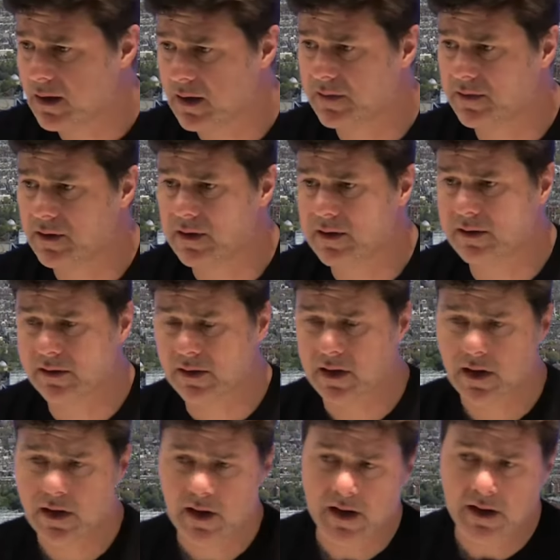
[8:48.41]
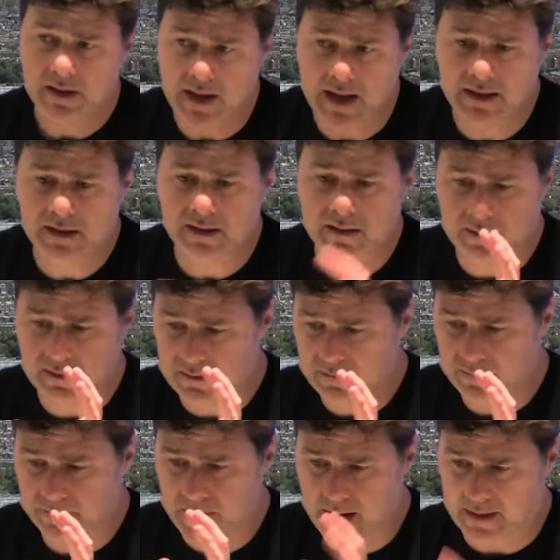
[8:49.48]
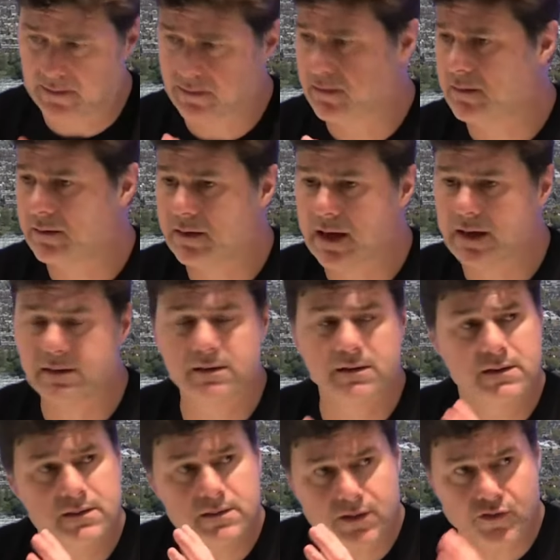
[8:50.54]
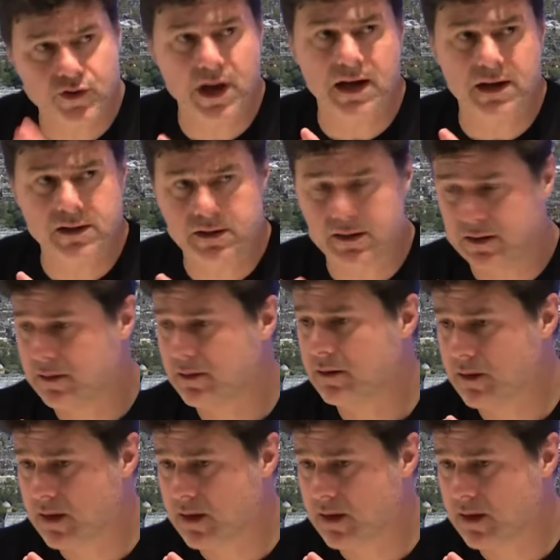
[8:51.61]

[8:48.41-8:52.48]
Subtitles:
I think that is fact. That is the reality.